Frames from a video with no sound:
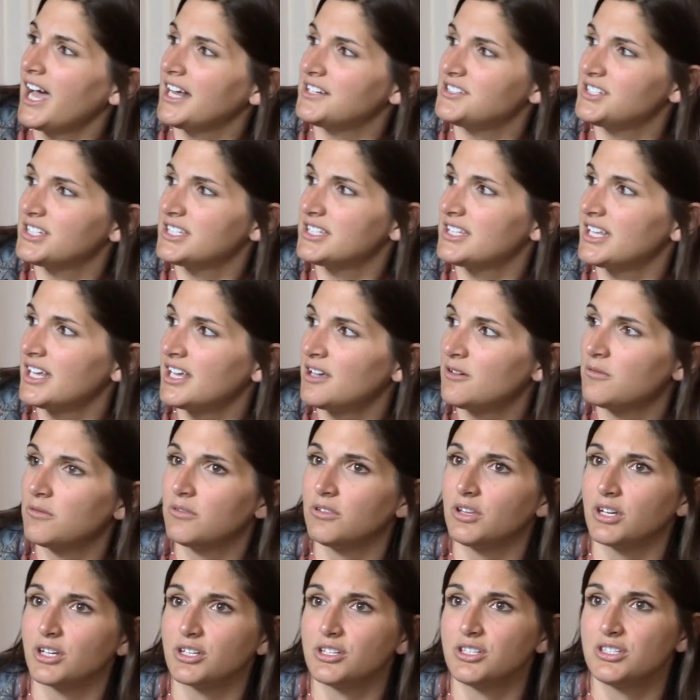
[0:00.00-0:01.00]
I just think
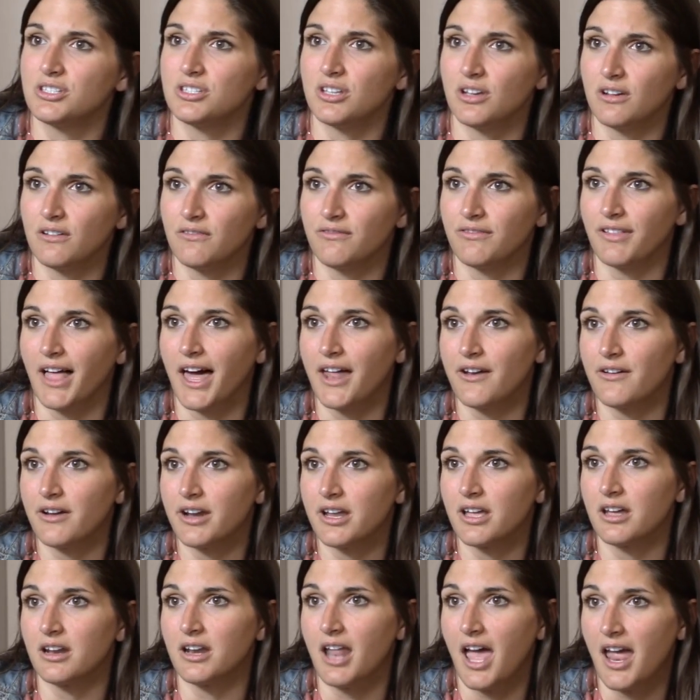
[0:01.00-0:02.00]
will look so
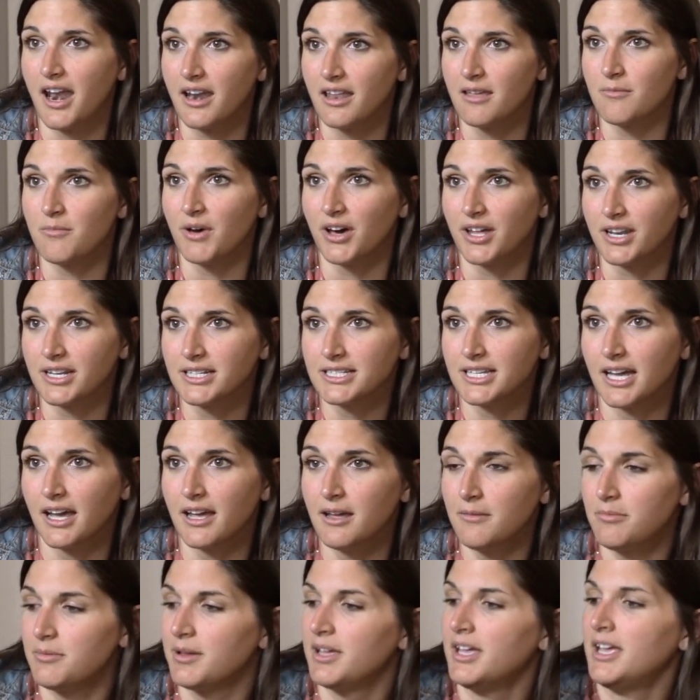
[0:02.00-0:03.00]
flattering on any body
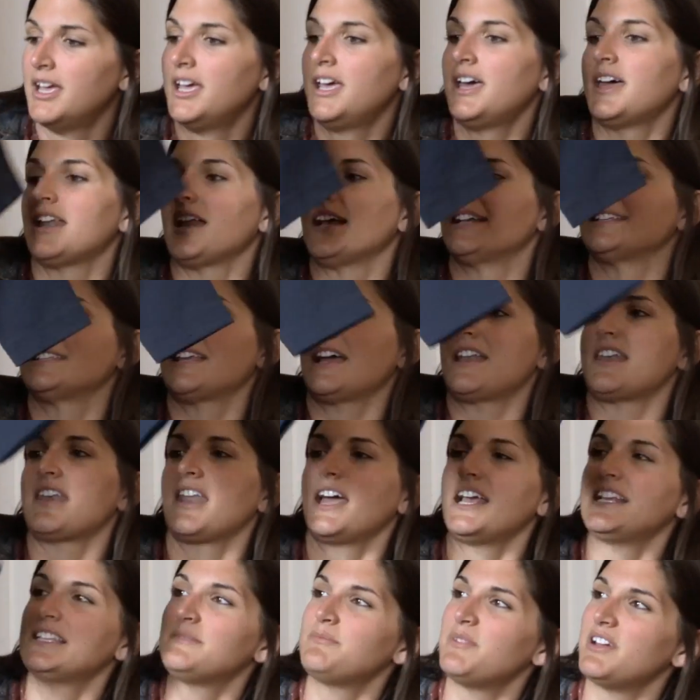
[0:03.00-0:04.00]
type. It has that
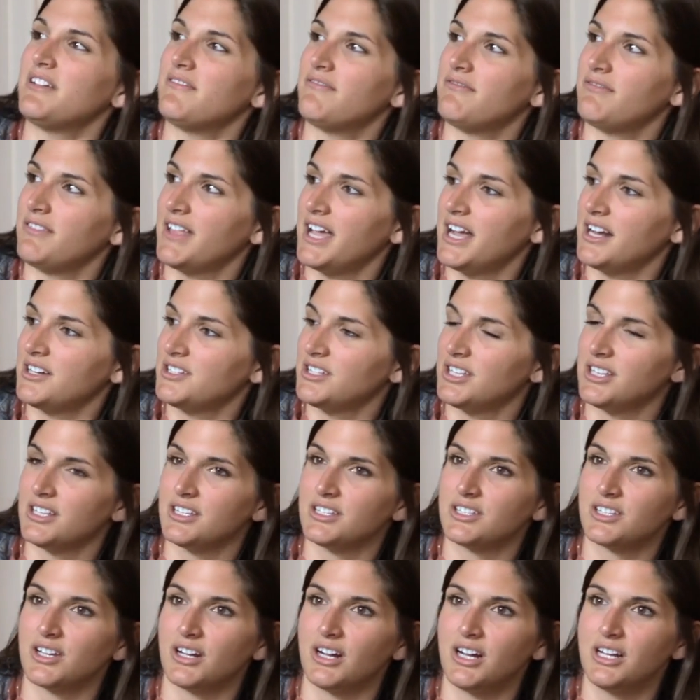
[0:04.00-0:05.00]
nice bit of flare to the
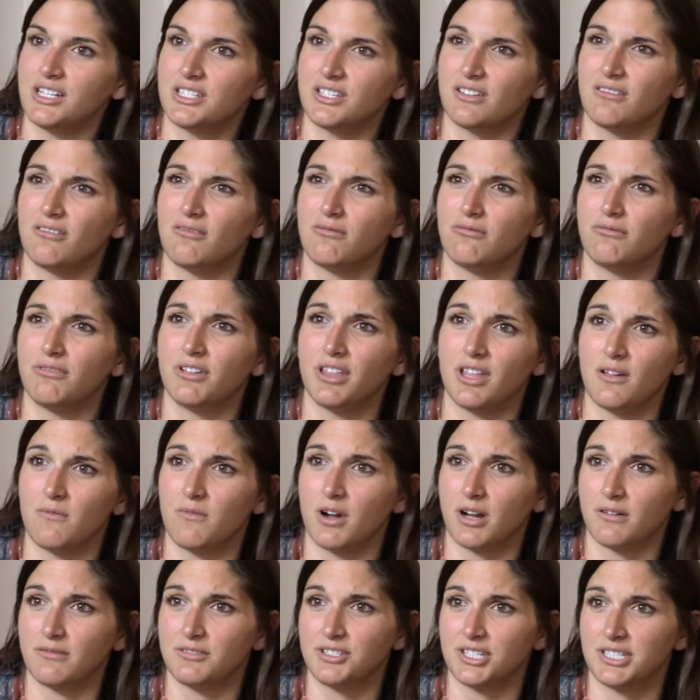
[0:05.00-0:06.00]
skirt, so it will really
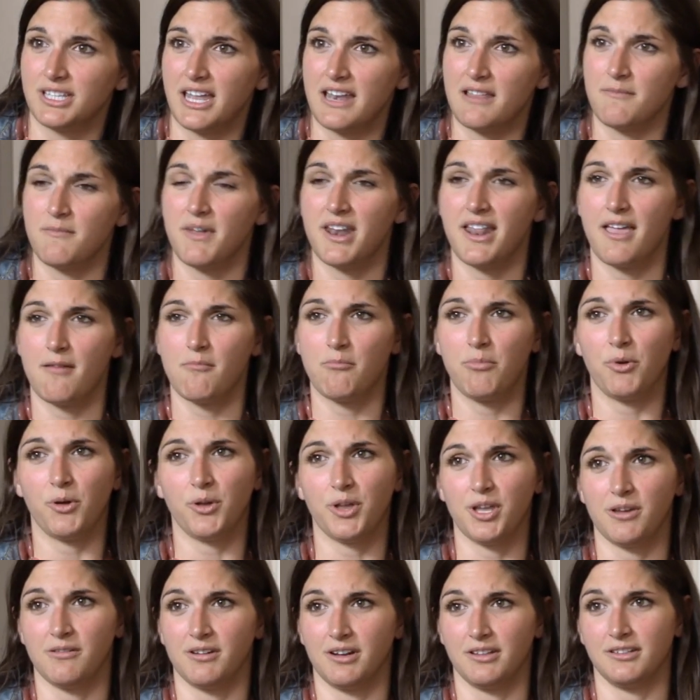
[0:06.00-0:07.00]
work with just anybody and
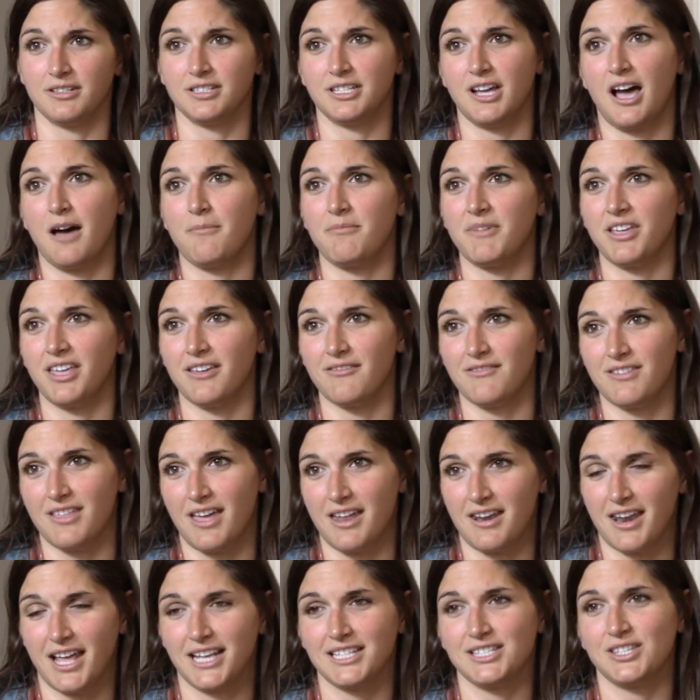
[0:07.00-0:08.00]
pull you in on the top and give you
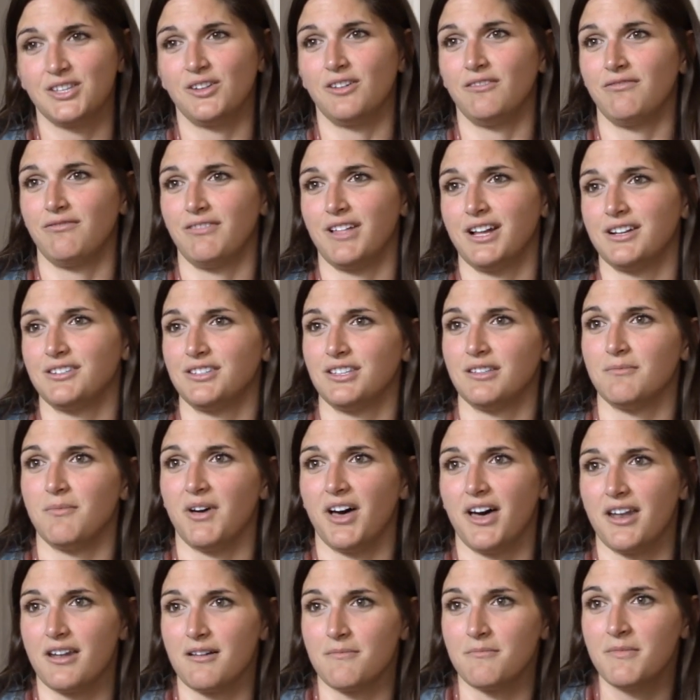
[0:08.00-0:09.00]
that nice little flare to the
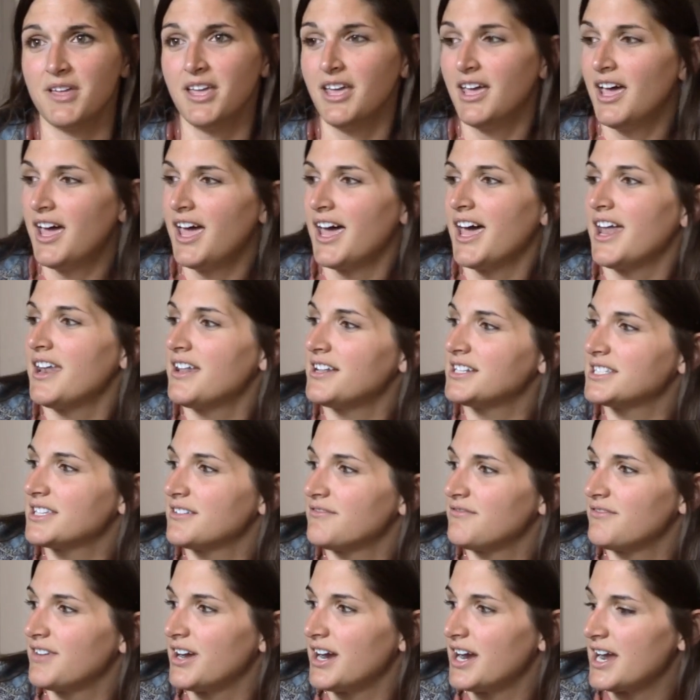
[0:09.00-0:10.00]
bottom. And it's
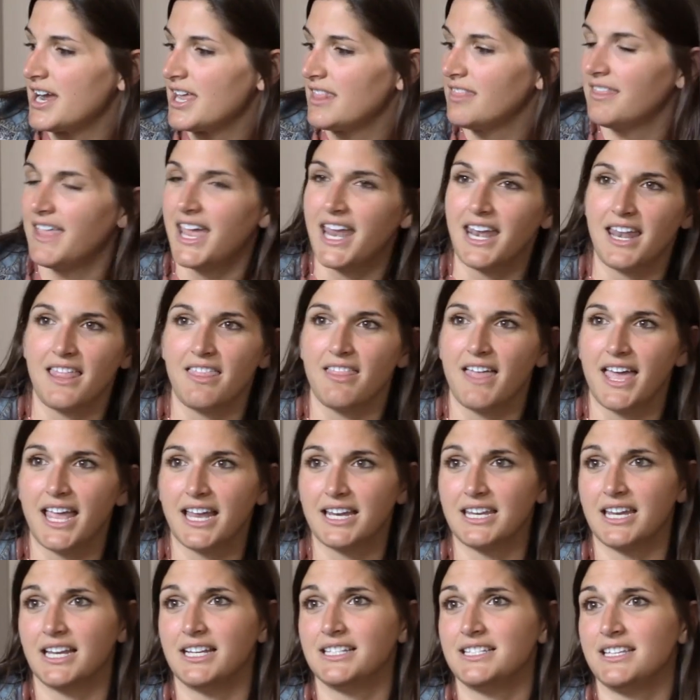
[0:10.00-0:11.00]
a very
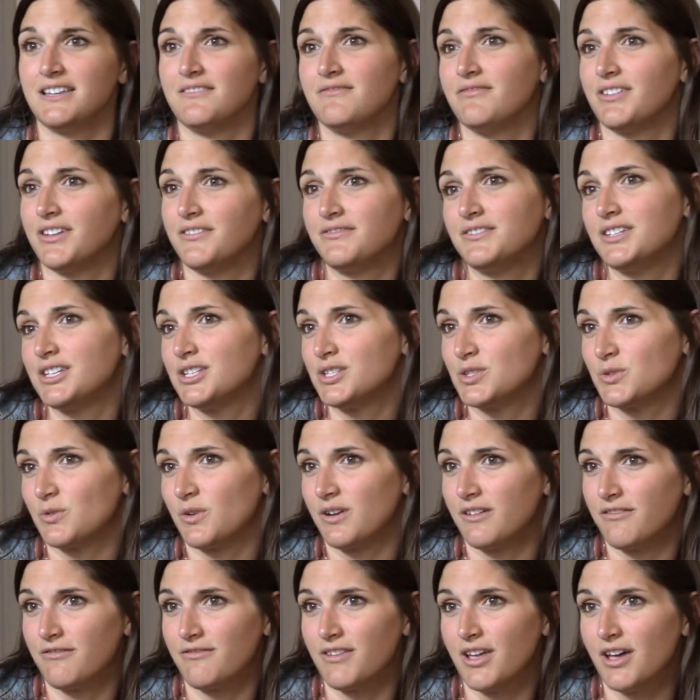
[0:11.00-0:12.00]
ladylike 1950s
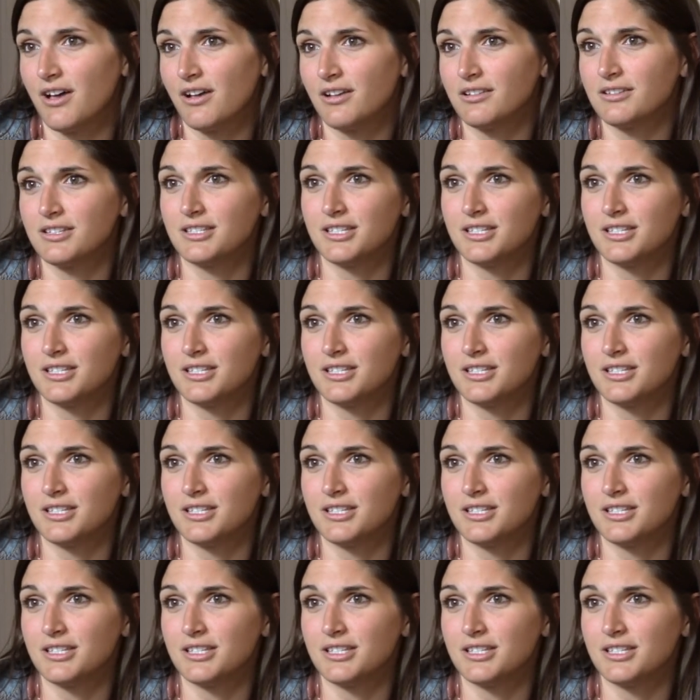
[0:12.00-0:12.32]
sort of feel.